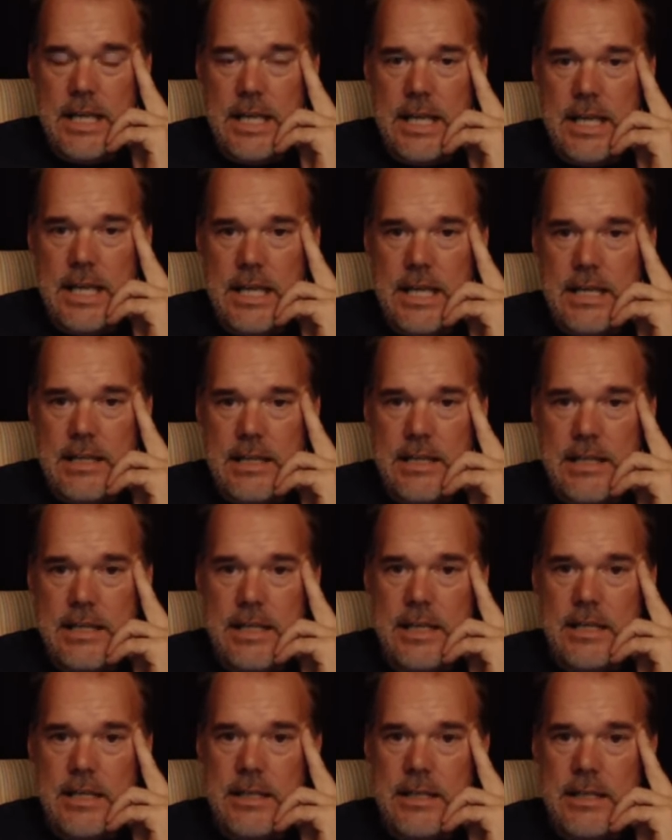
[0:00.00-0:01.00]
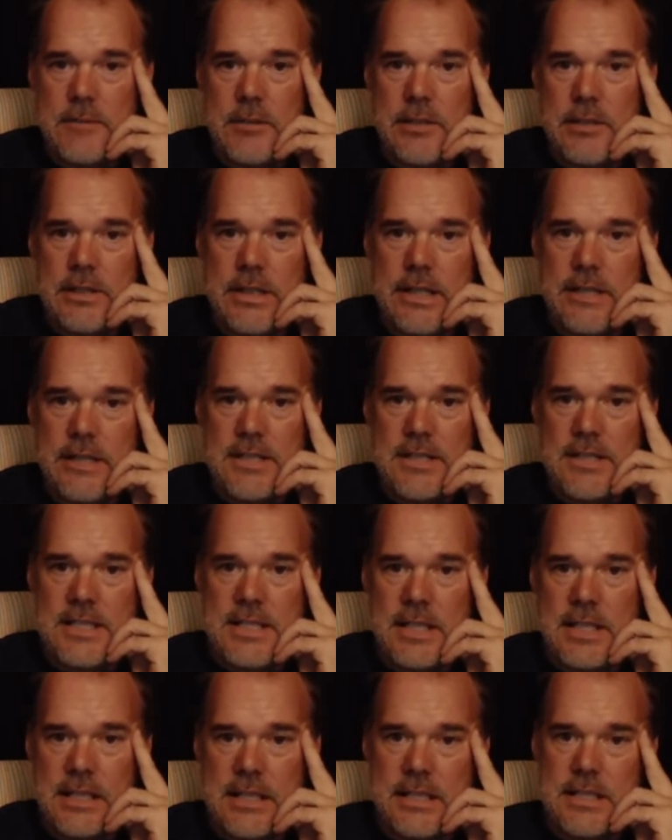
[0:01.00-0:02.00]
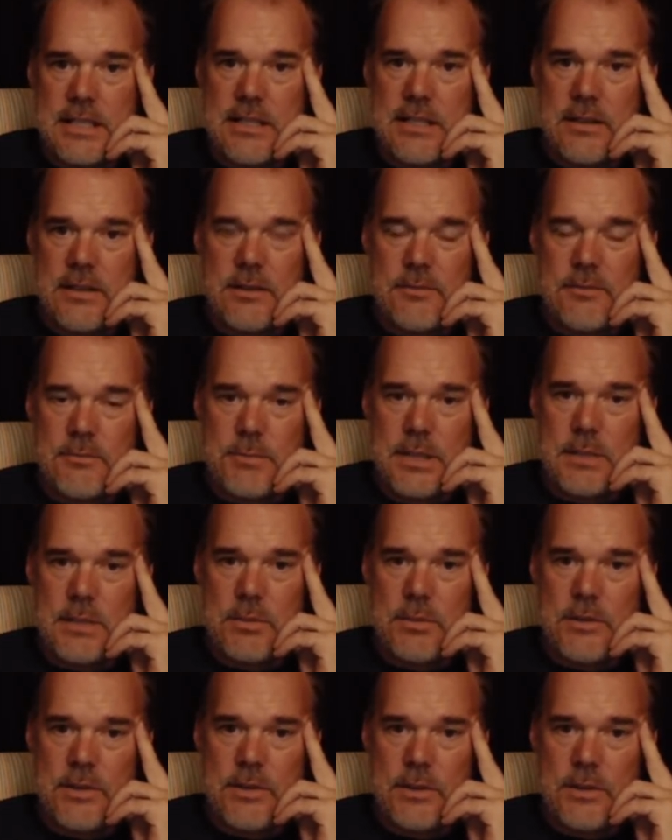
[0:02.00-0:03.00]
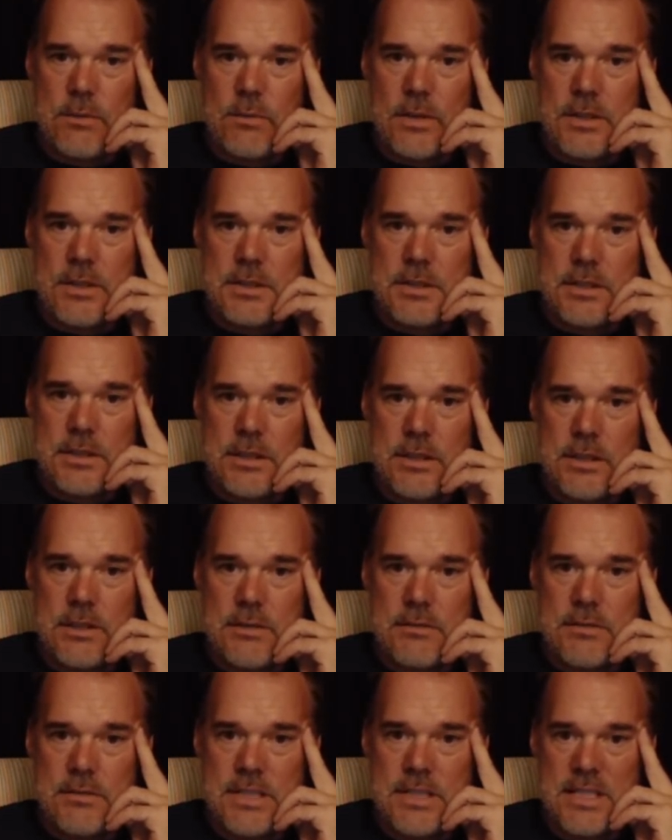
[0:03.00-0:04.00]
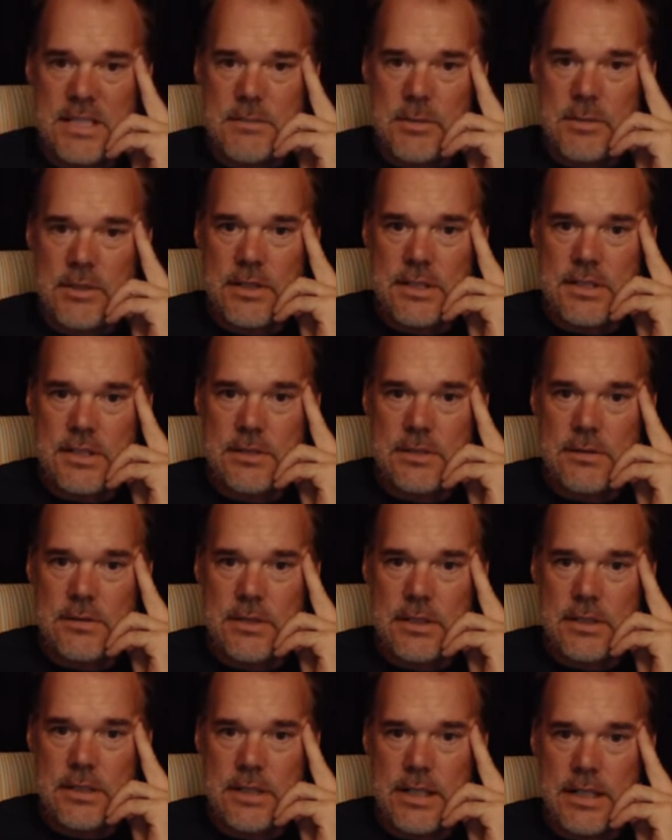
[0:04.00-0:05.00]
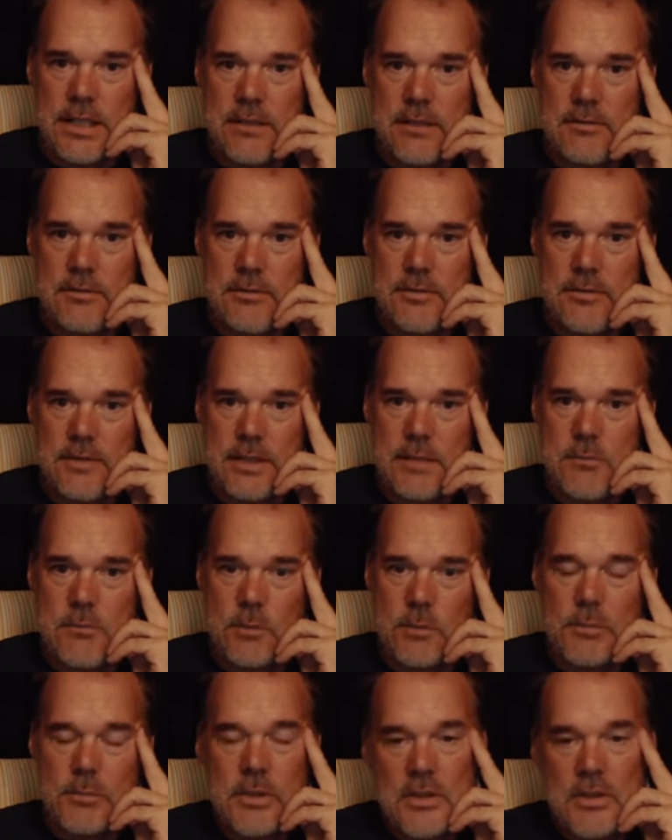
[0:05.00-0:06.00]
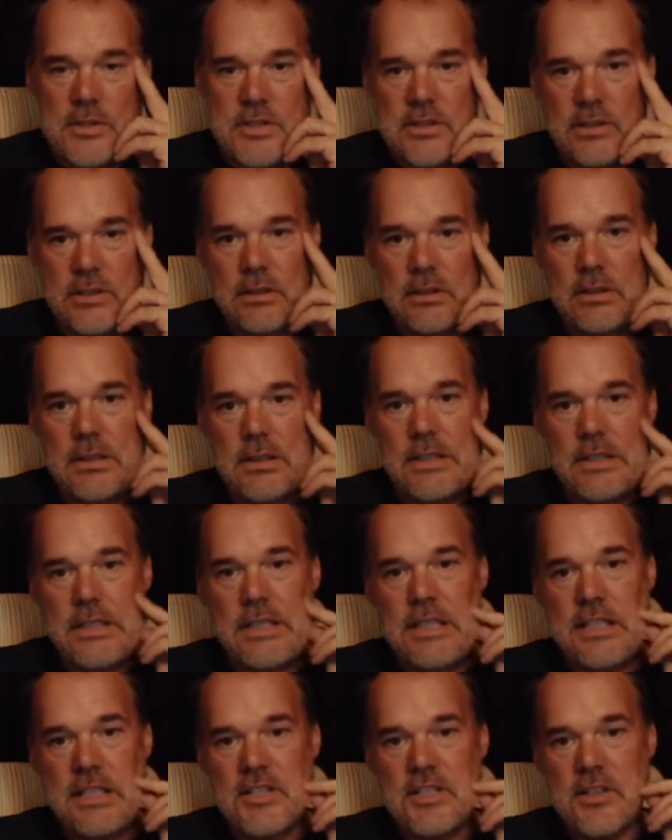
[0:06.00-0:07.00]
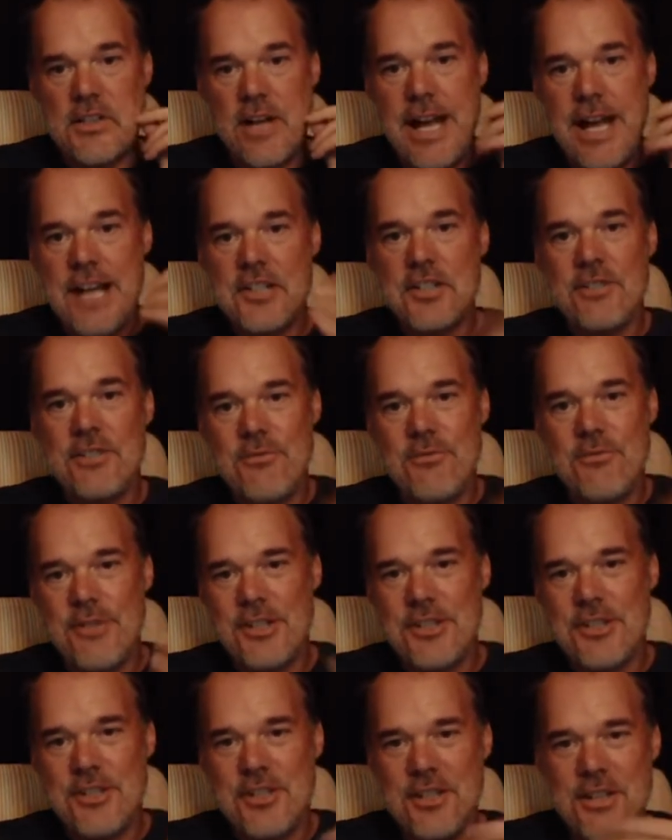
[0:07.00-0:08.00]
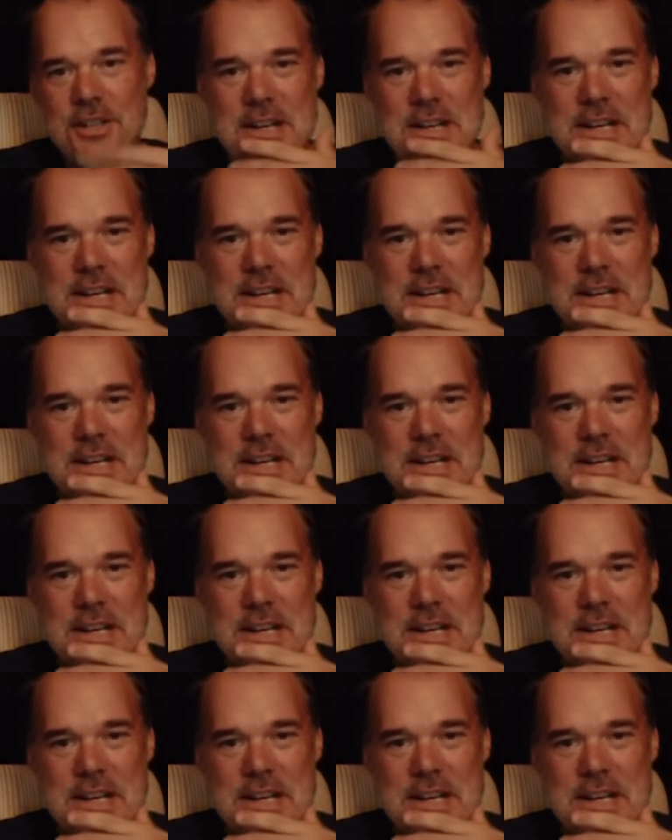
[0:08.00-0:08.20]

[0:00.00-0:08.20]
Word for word: and then I'm going to have a second tier of people that want to go deeper into it and have a more personal interaction, which